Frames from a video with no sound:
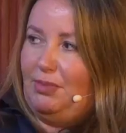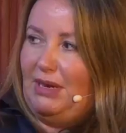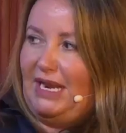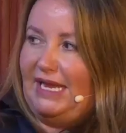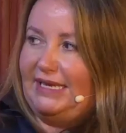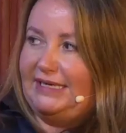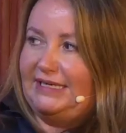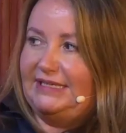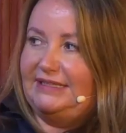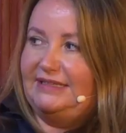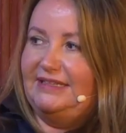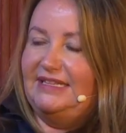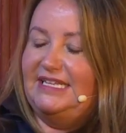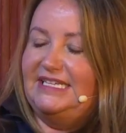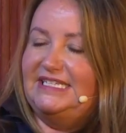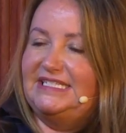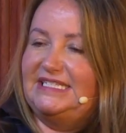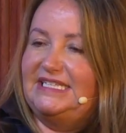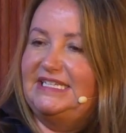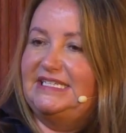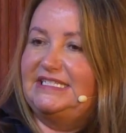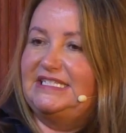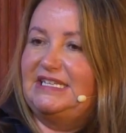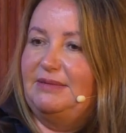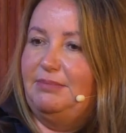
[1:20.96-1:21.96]
the planet. And these
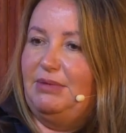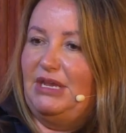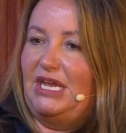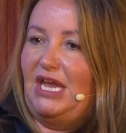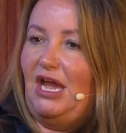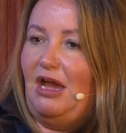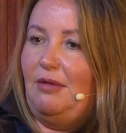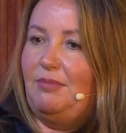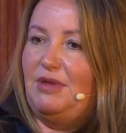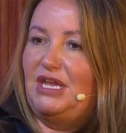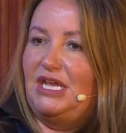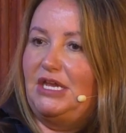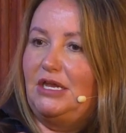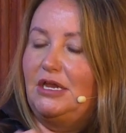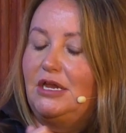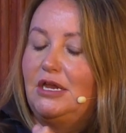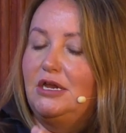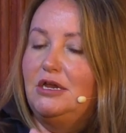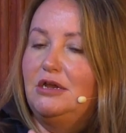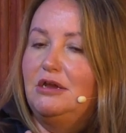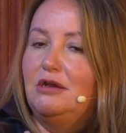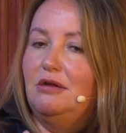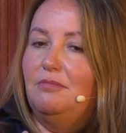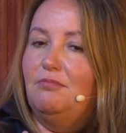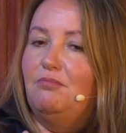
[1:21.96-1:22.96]
things are becoming
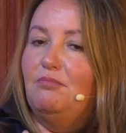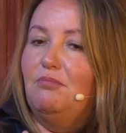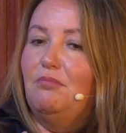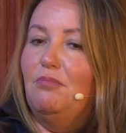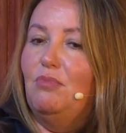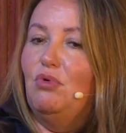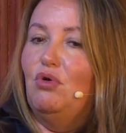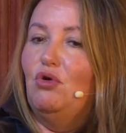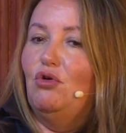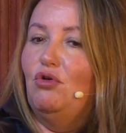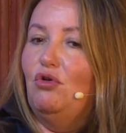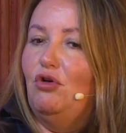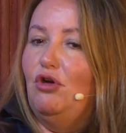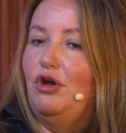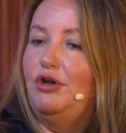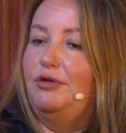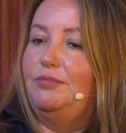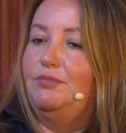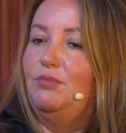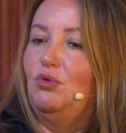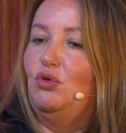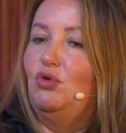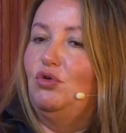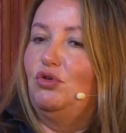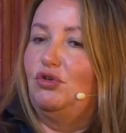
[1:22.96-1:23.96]
more
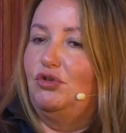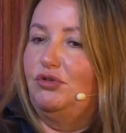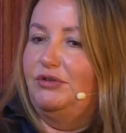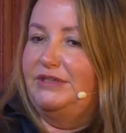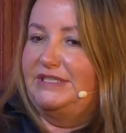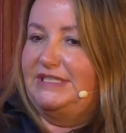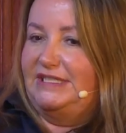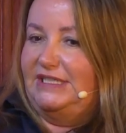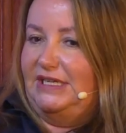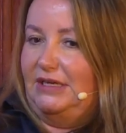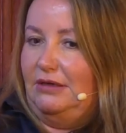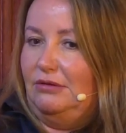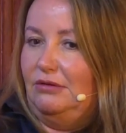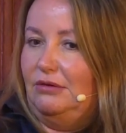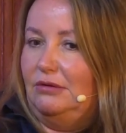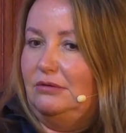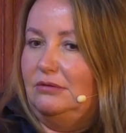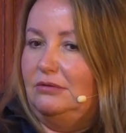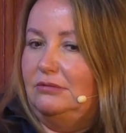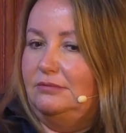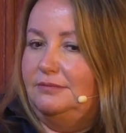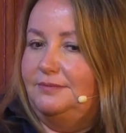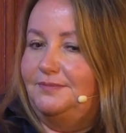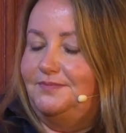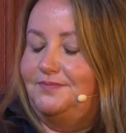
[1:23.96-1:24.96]
and more
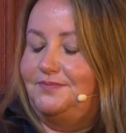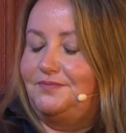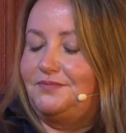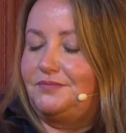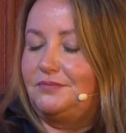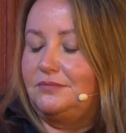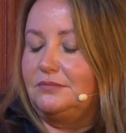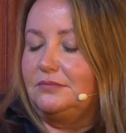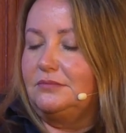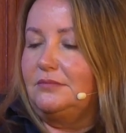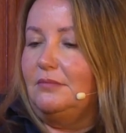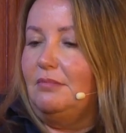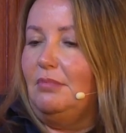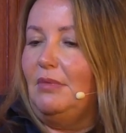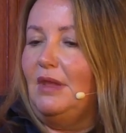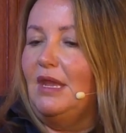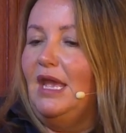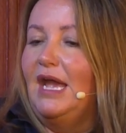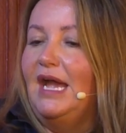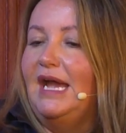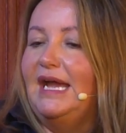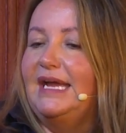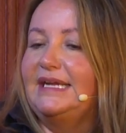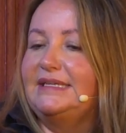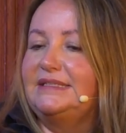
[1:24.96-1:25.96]
critical.
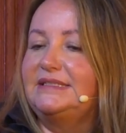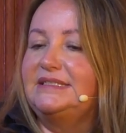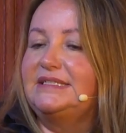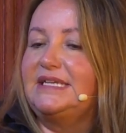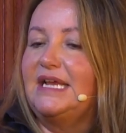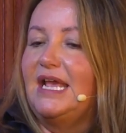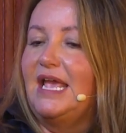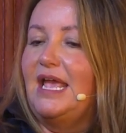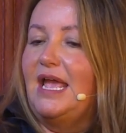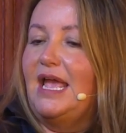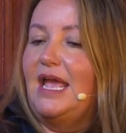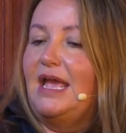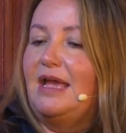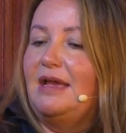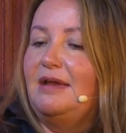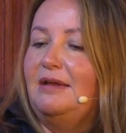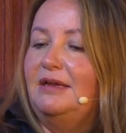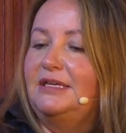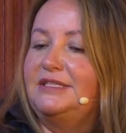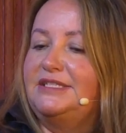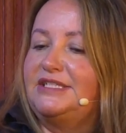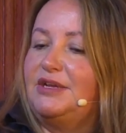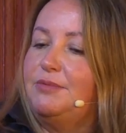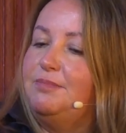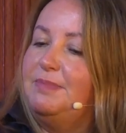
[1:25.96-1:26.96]
And
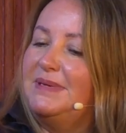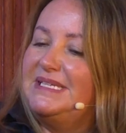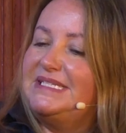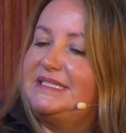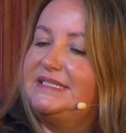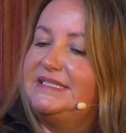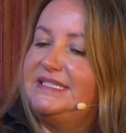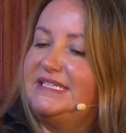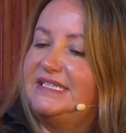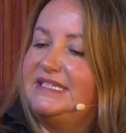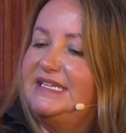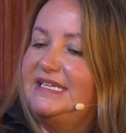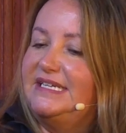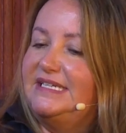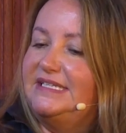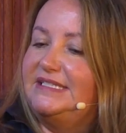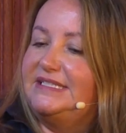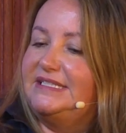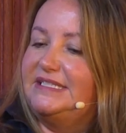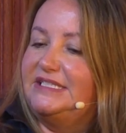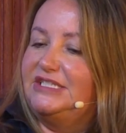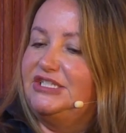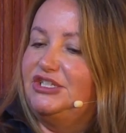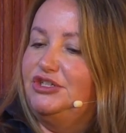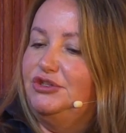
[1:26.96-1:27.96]
so business
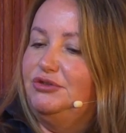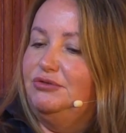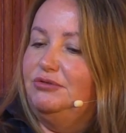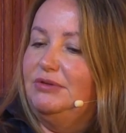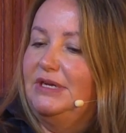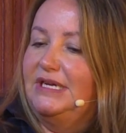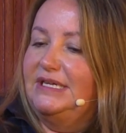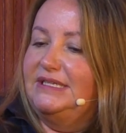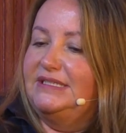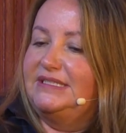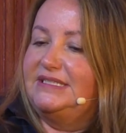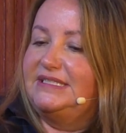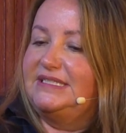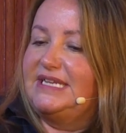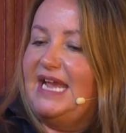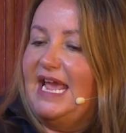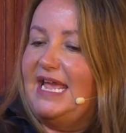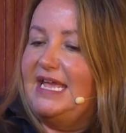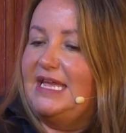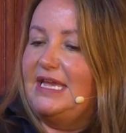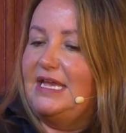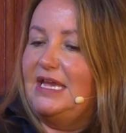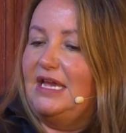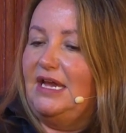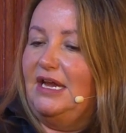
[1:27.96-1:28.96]
needs to
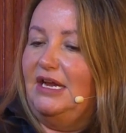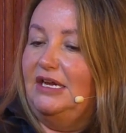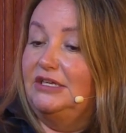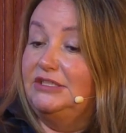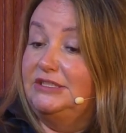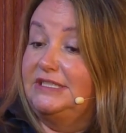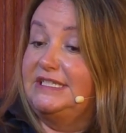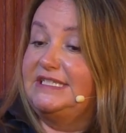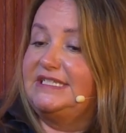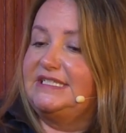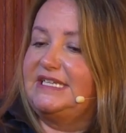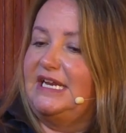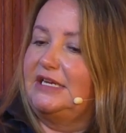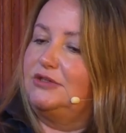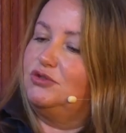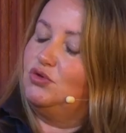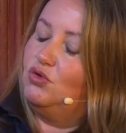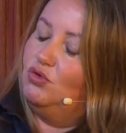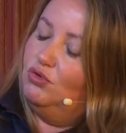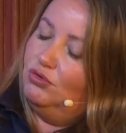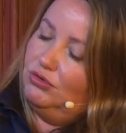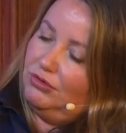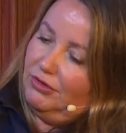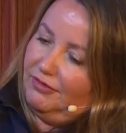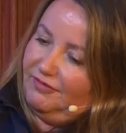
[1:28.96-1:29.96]
understand
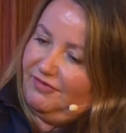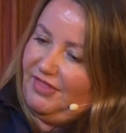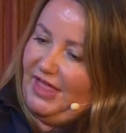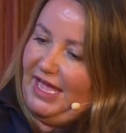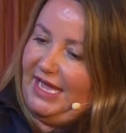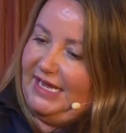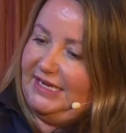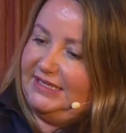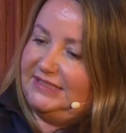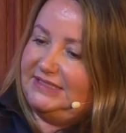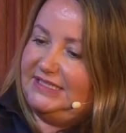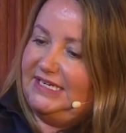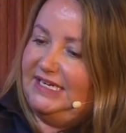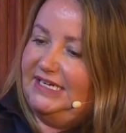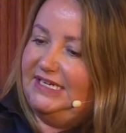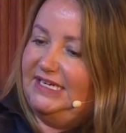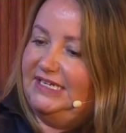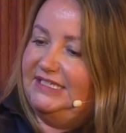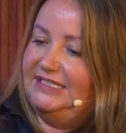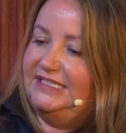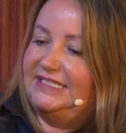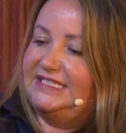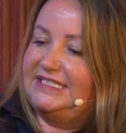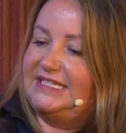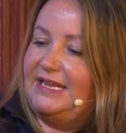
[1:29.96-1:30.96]
all of that and
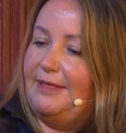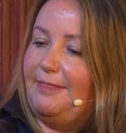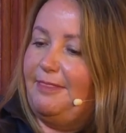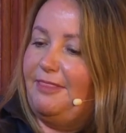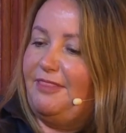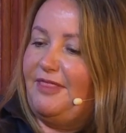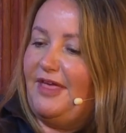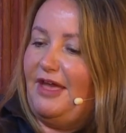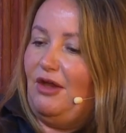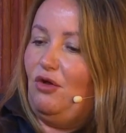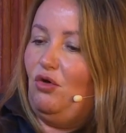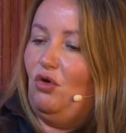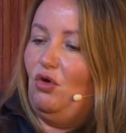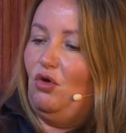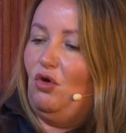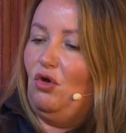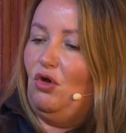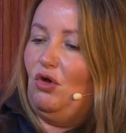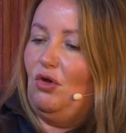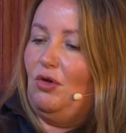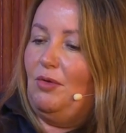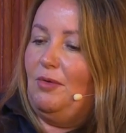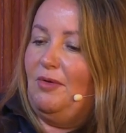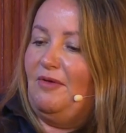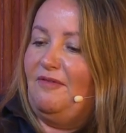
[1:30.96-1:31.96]
understand
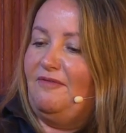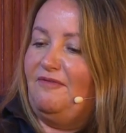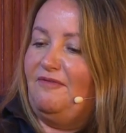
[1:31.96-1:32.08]
that